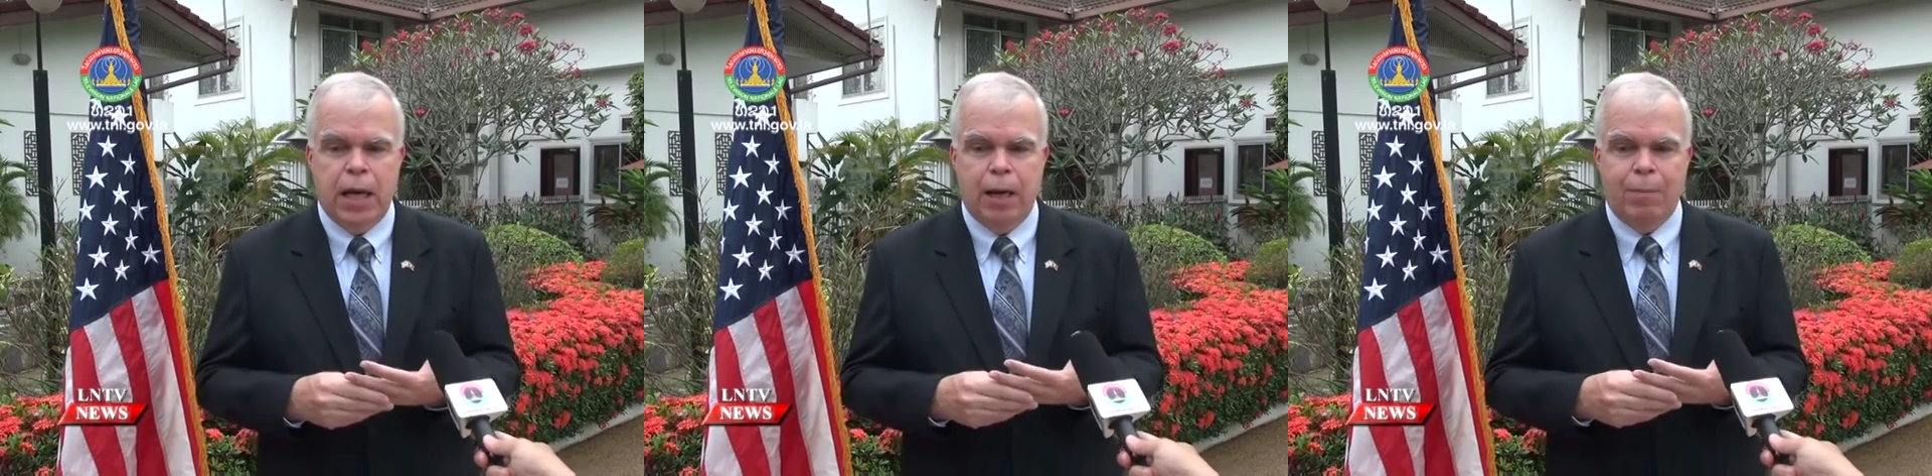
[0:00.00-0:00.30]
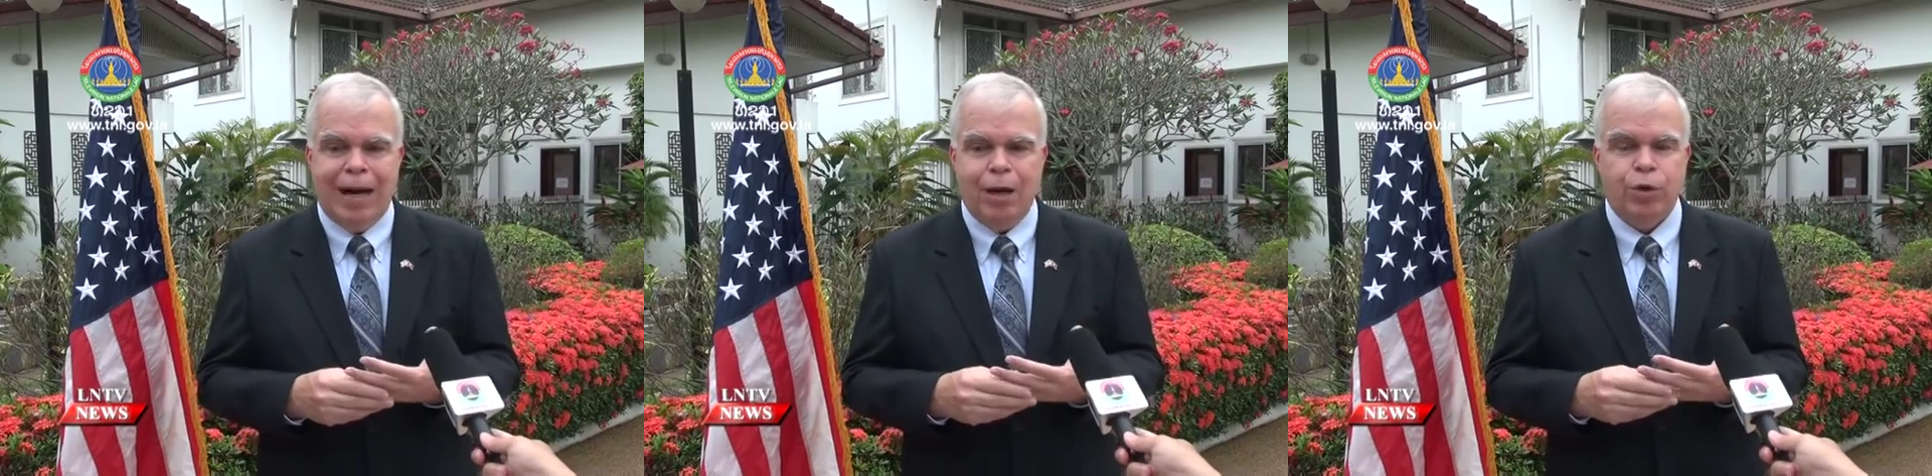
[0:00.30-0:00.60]

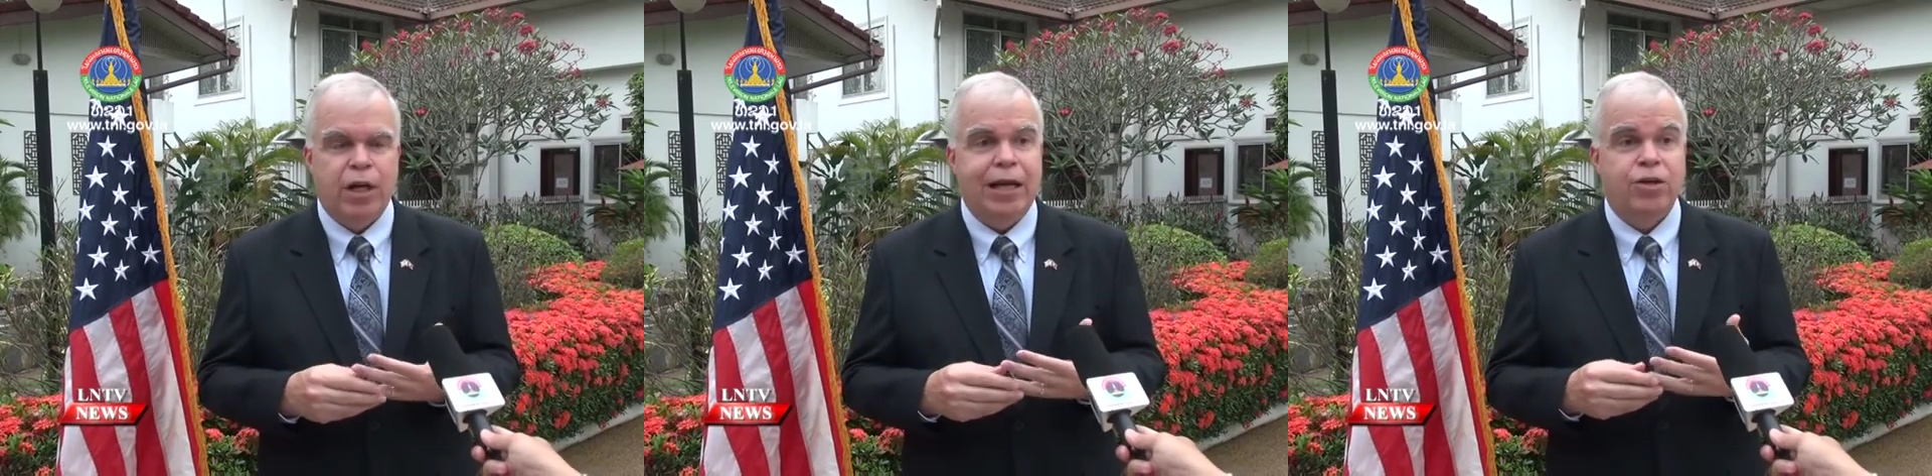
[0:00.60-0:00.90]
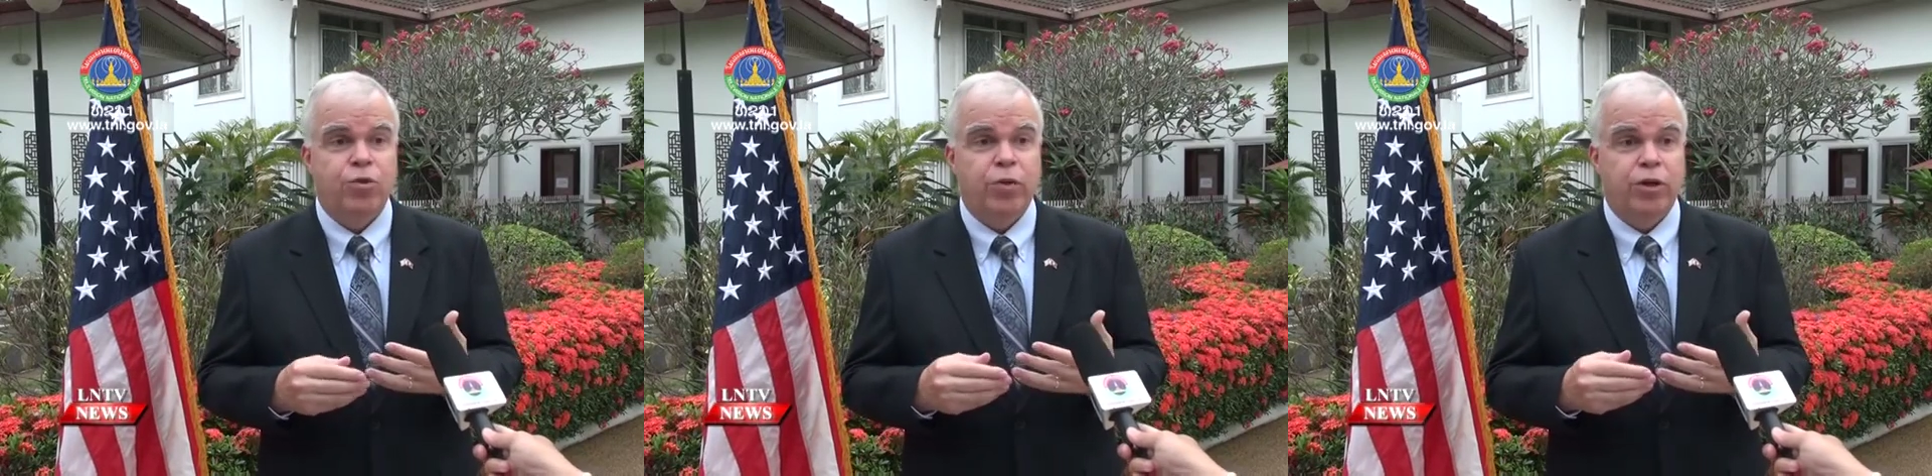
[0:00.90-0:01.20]
Um, I would
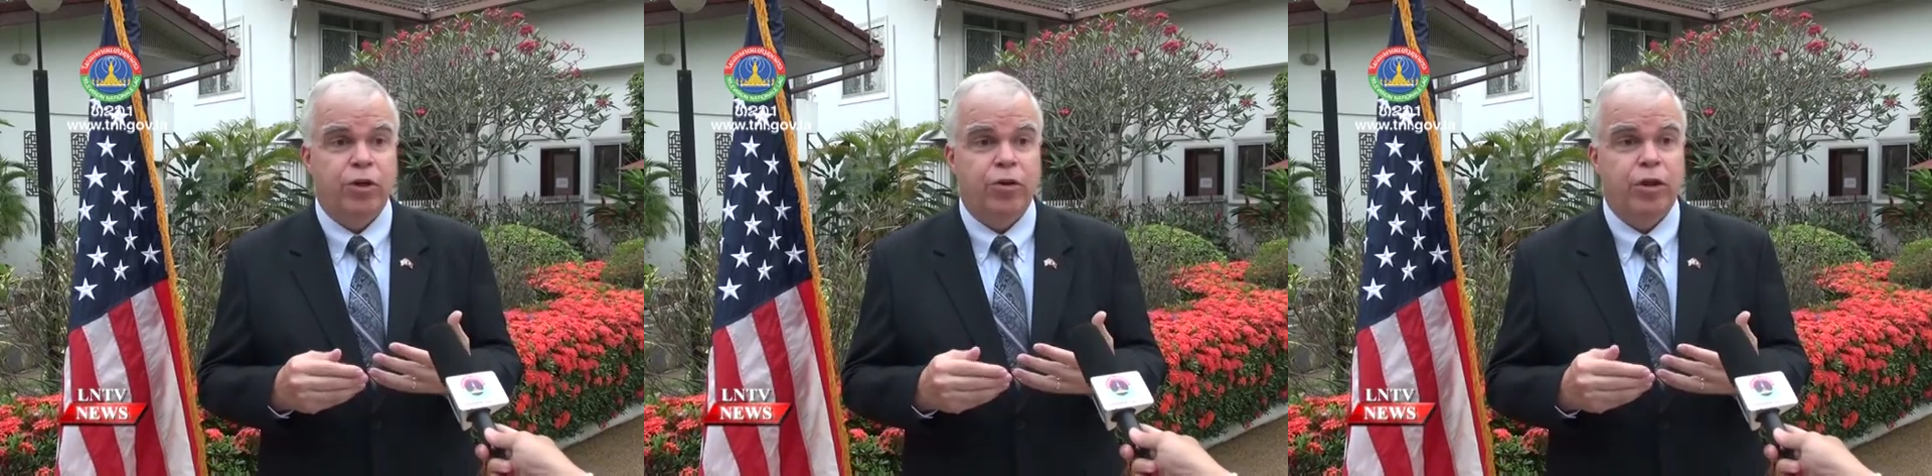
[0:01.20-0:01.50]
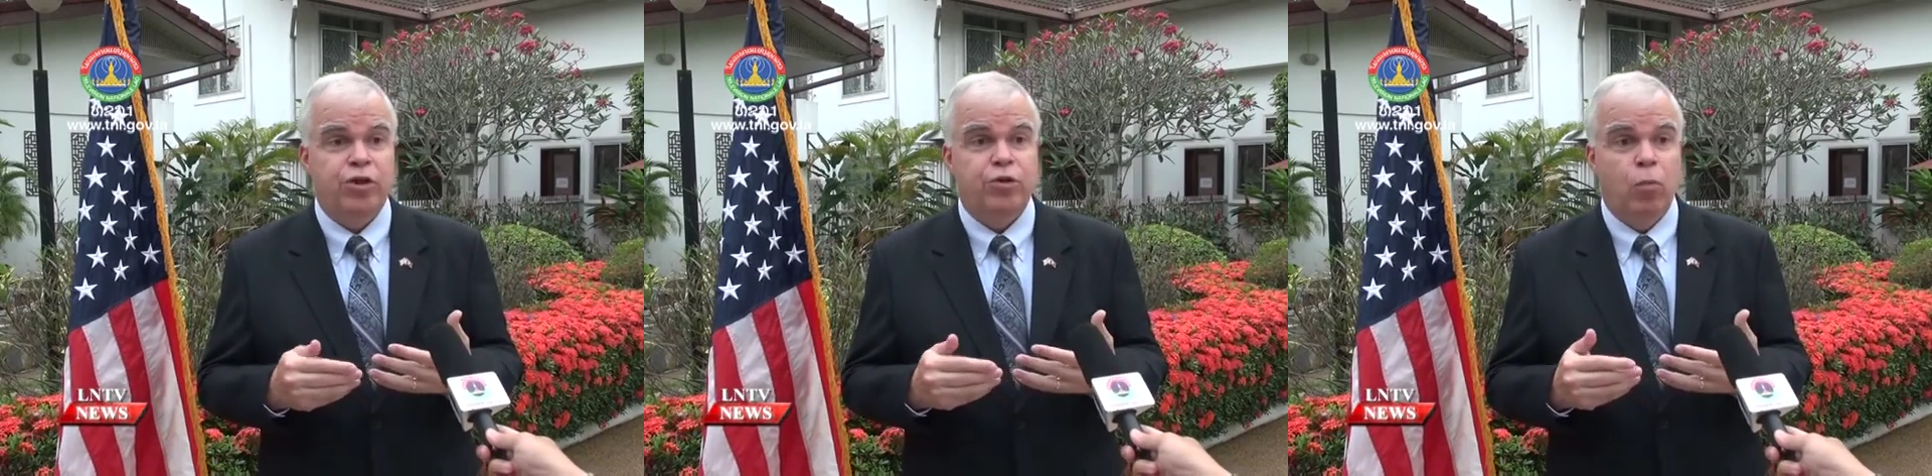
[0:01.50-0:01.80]
like to
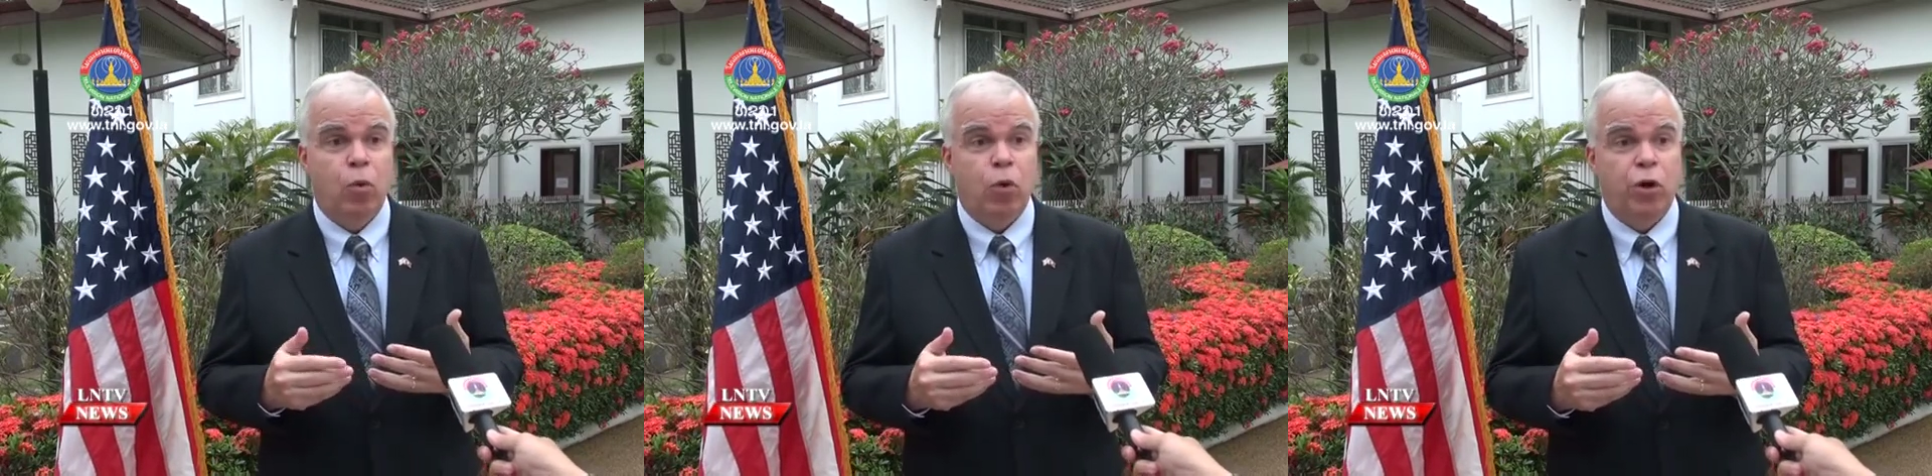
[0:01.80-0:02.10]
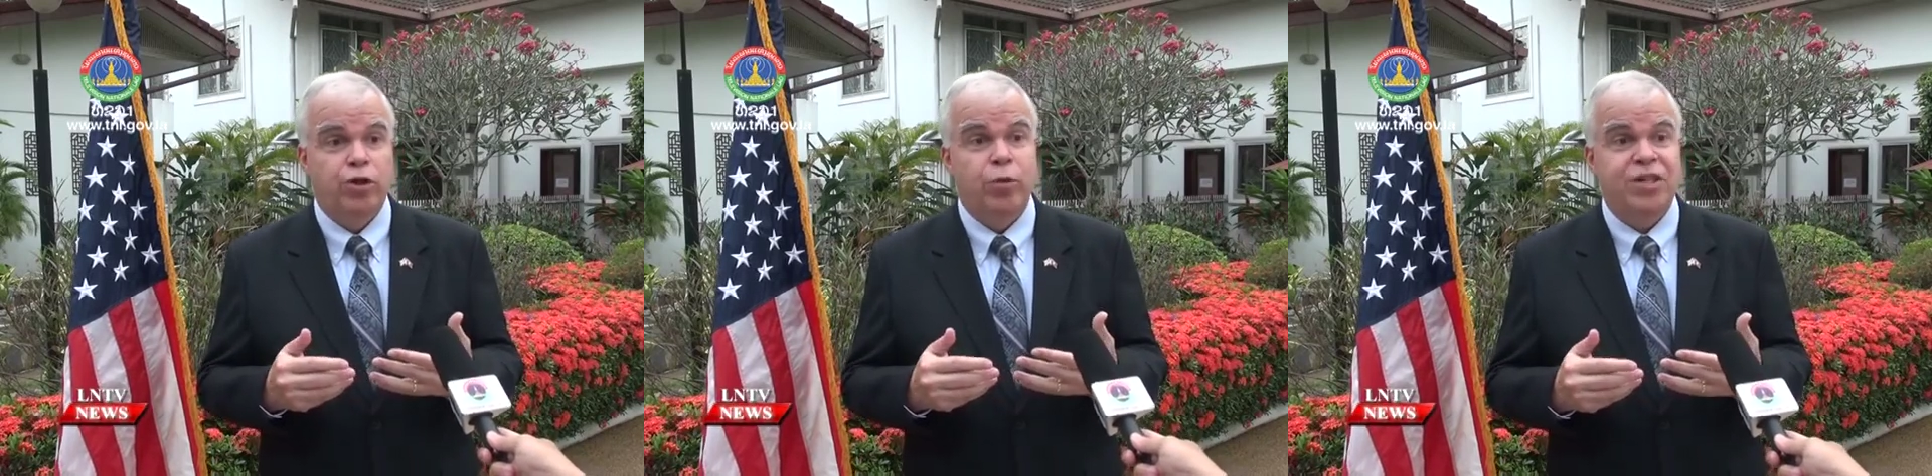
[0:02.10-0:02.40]
encourage
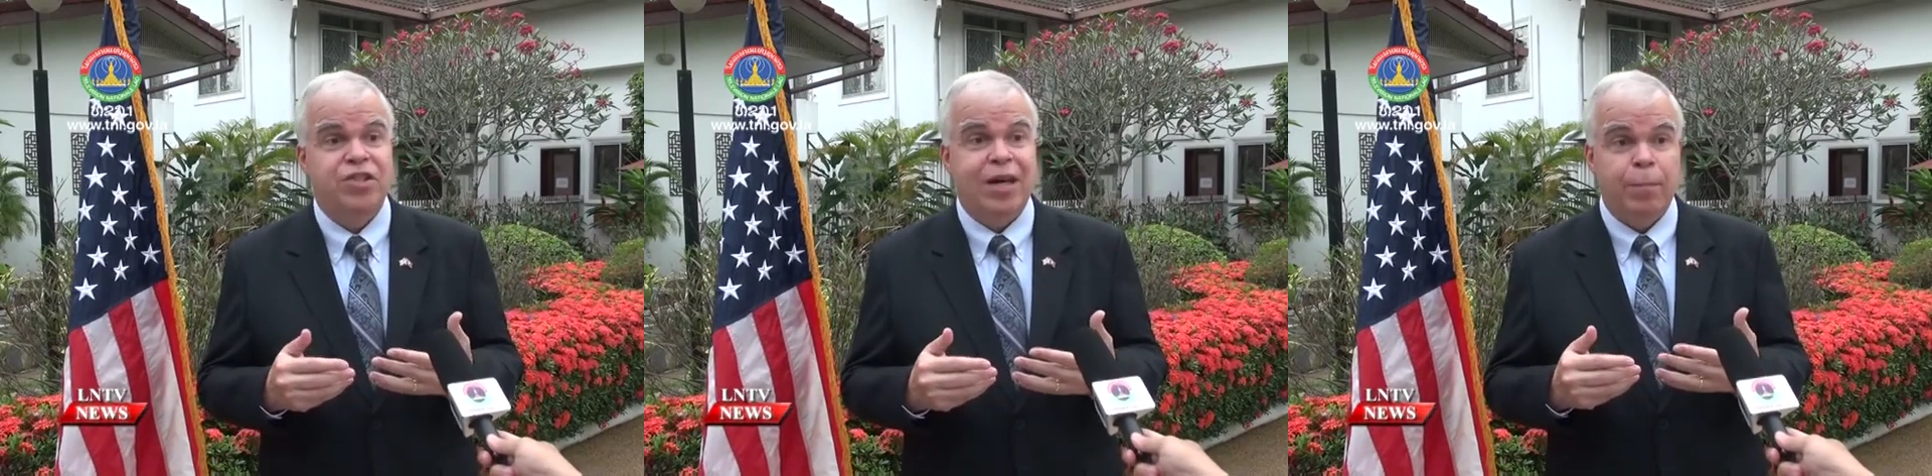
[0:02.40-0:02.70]
more U.S.